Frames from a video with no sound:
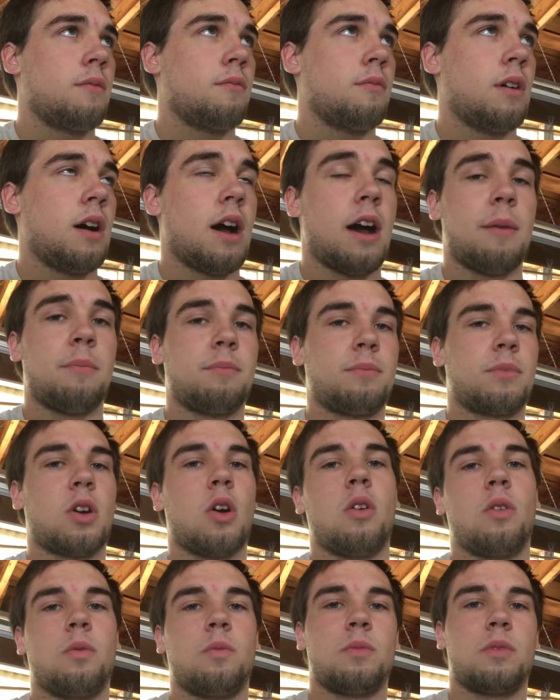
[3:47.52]
I'm
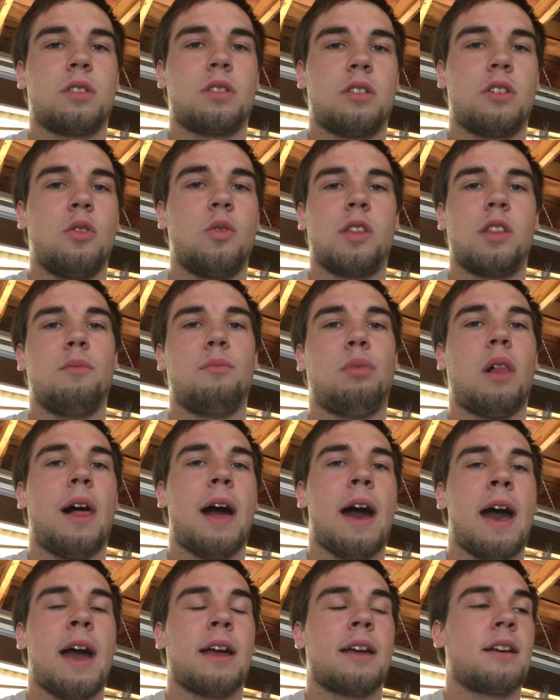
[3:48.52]
going still with the
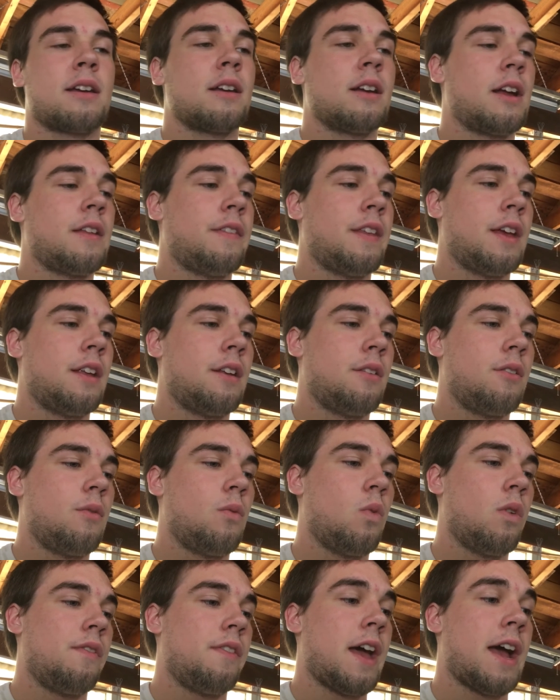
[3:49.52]
black, and then
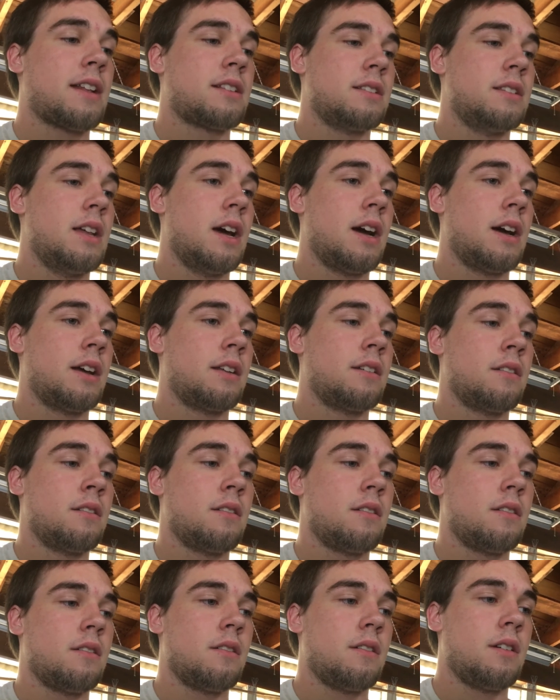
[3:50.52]
when that's done
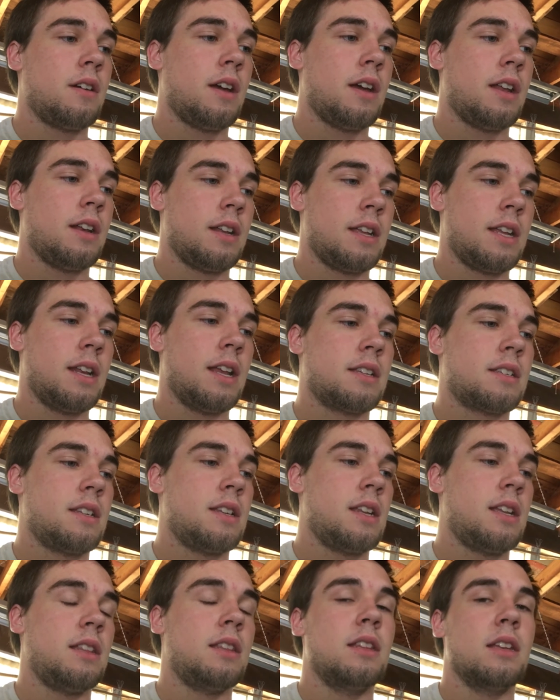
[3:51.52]
and he doesn't
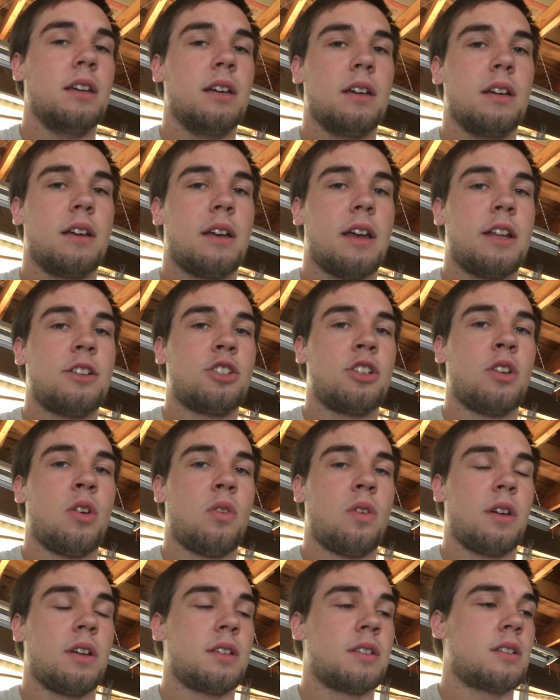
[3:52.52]
need the engine
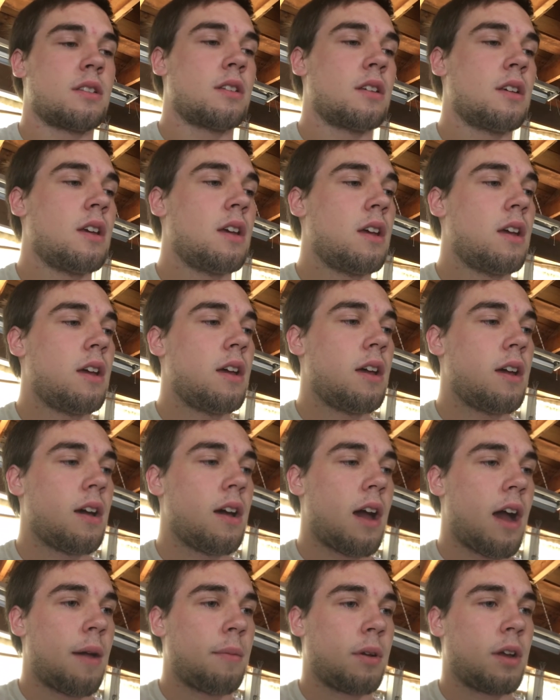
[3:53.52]
hoist,
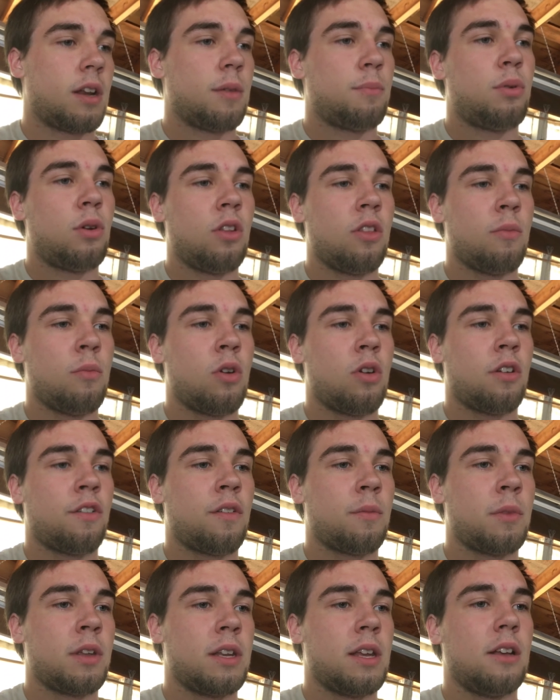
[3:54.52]
I'm going to pull the motor
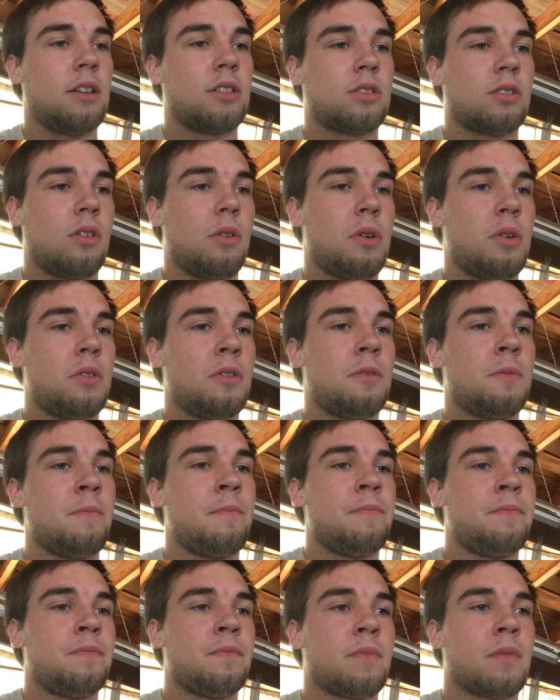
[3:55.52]
from the Del Sol,
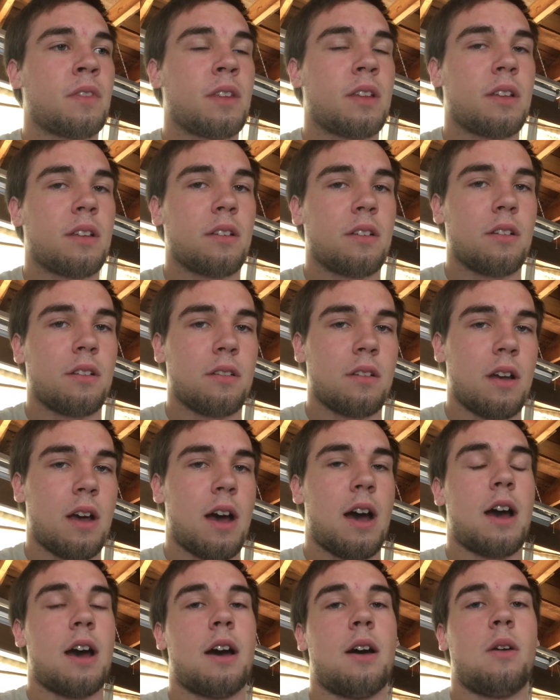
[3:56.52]

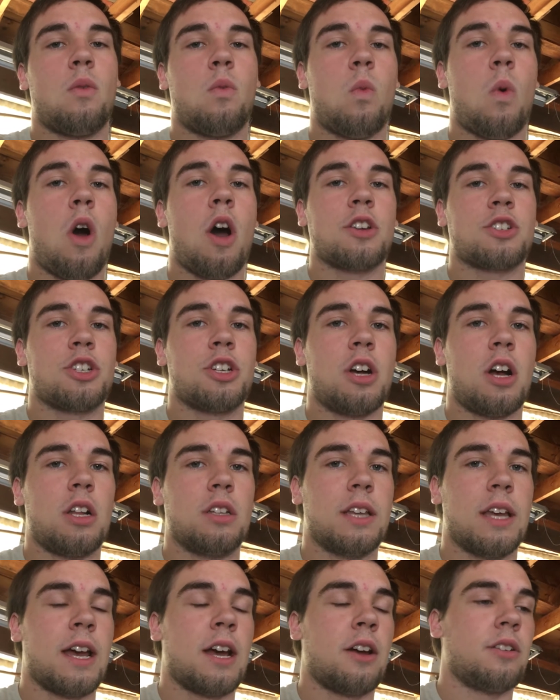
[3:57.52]
wash it all
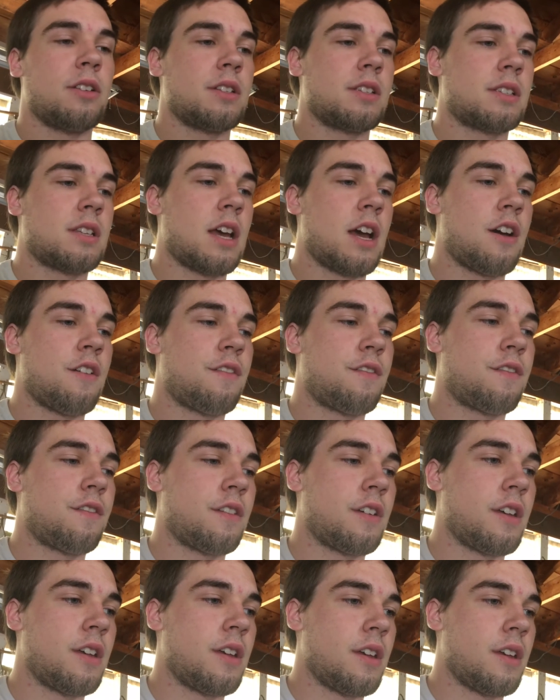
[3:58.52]
down and stuff,
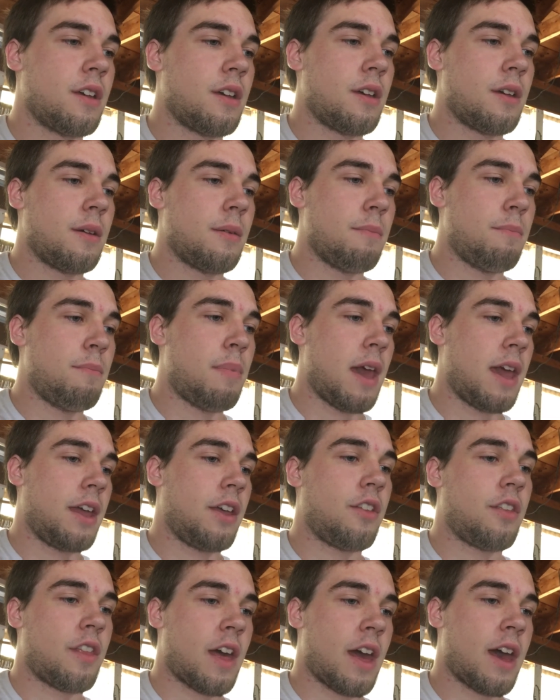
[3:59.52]

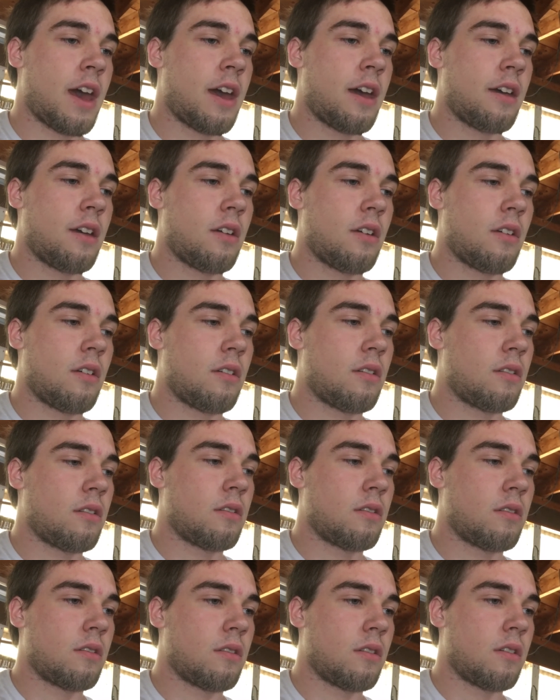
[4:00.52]
paint that,
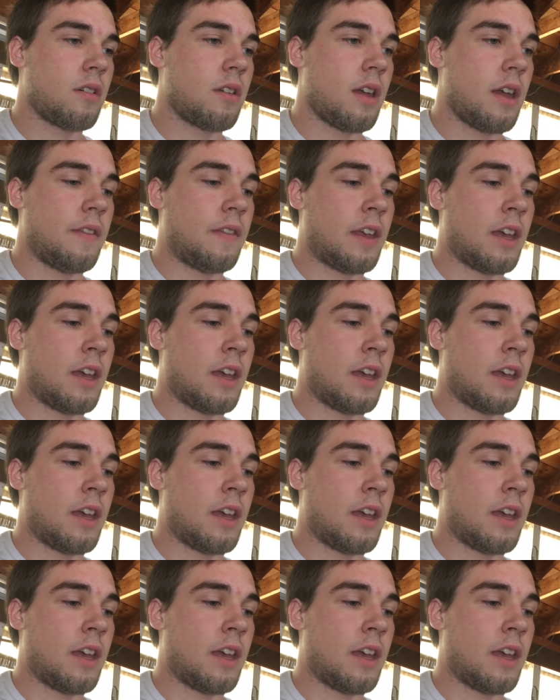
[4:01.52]
and